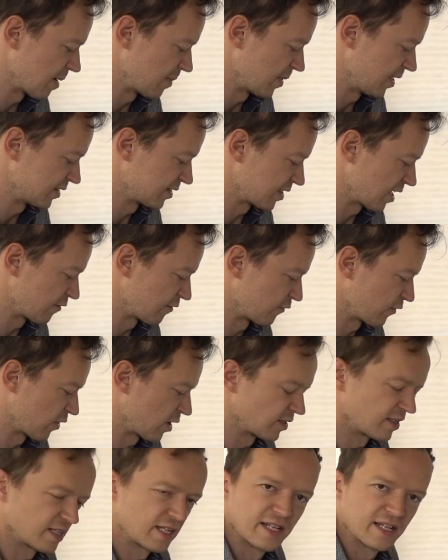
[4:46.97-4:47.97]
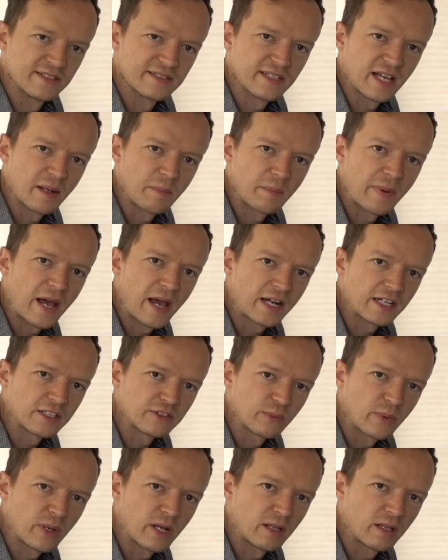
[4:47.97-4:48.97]
inside front and inside back
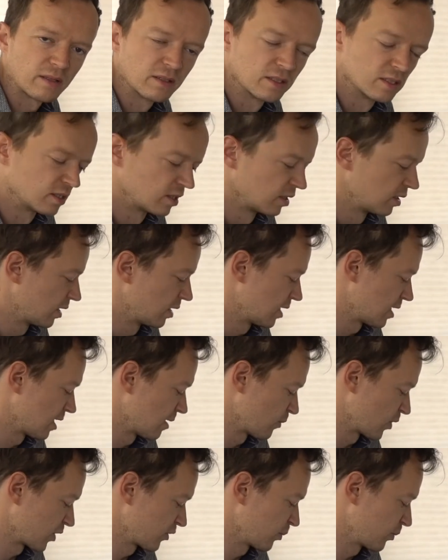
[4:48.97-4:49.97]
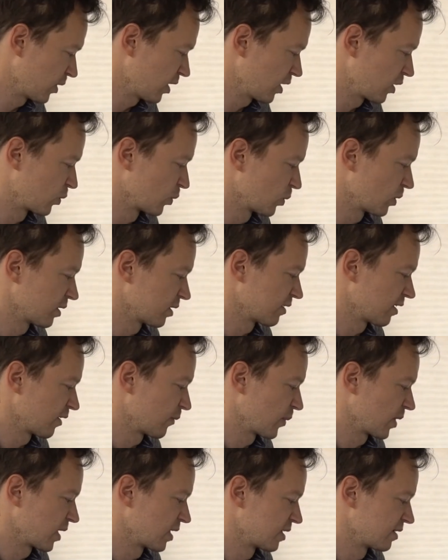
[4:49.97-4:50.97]
as well. What's really cool is
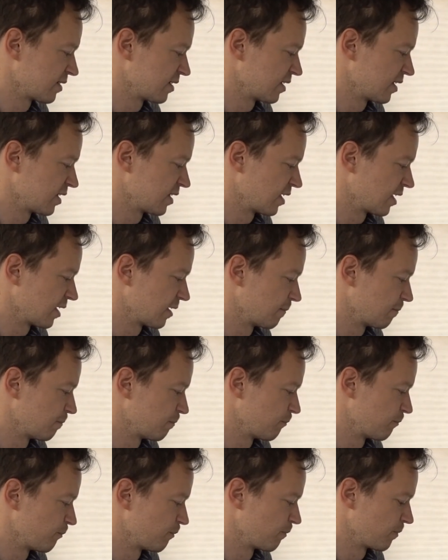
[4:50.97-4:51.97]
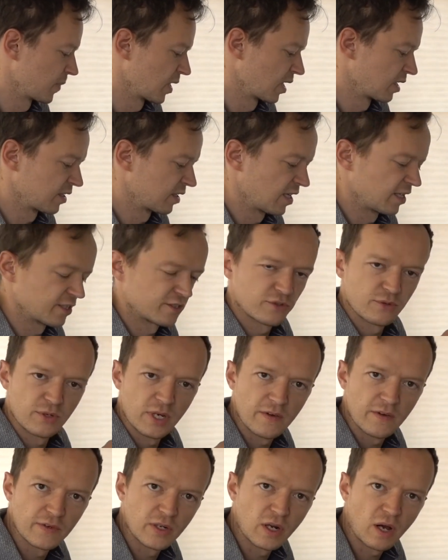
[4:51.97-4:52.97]
that we can see the history
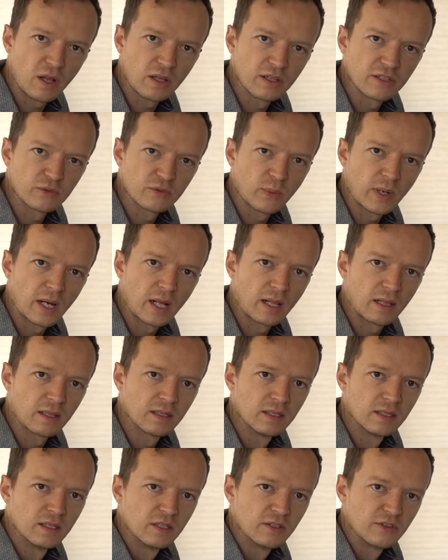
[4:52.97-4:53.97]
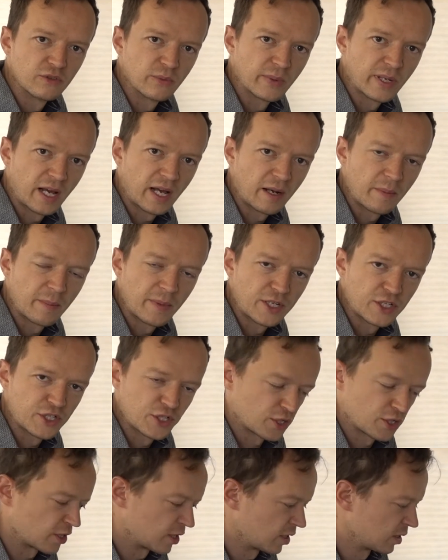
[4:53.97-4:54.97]
of it all as well, so we kind of make
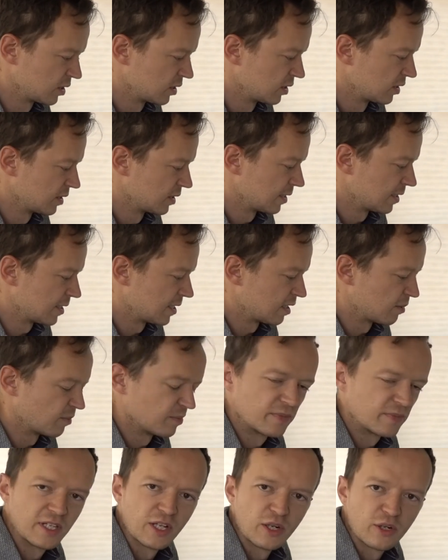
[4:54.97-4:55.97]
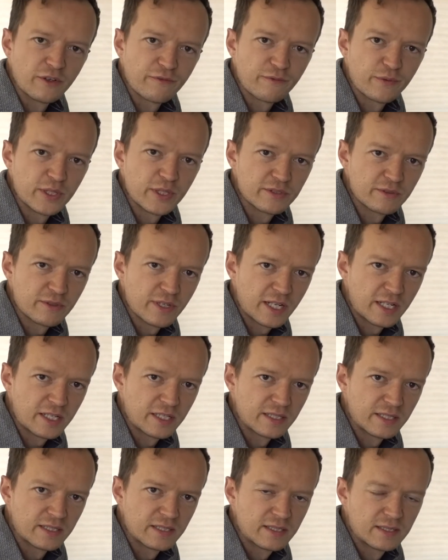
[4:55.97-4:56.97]
sure, you know, the freezer
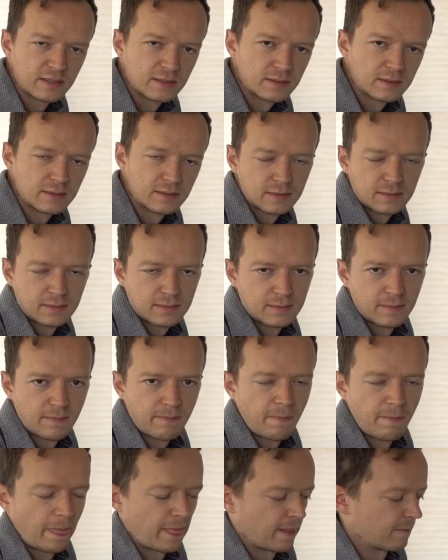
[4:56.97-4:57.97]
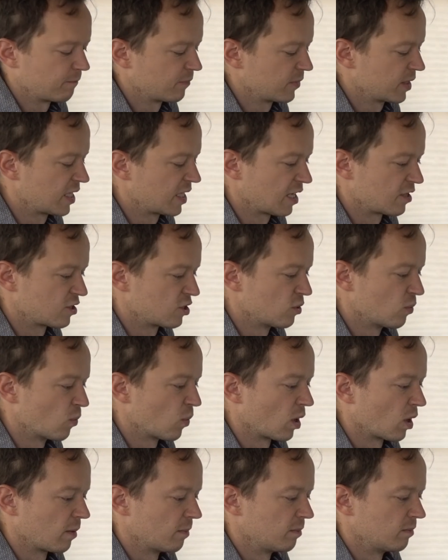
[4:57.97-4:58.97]
didn't get too
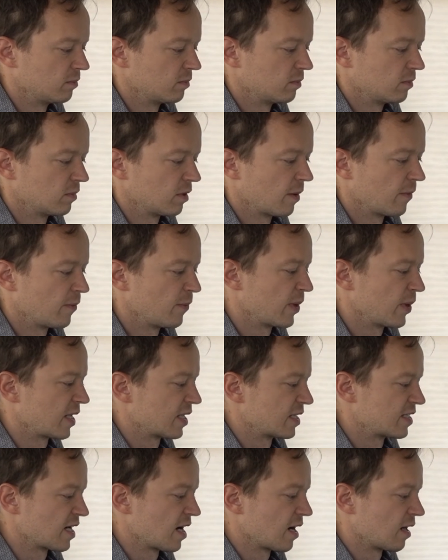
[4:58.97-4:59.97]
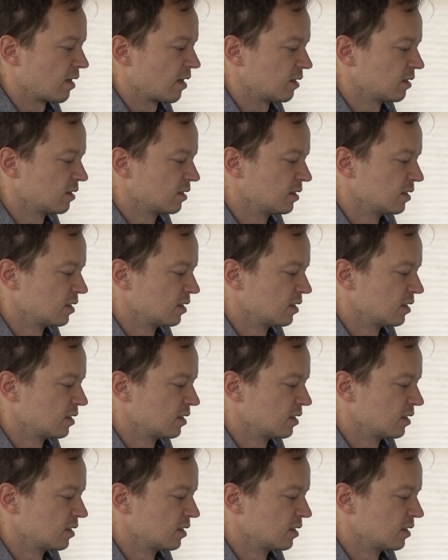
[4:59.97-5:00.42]
warm. I mean, we can tell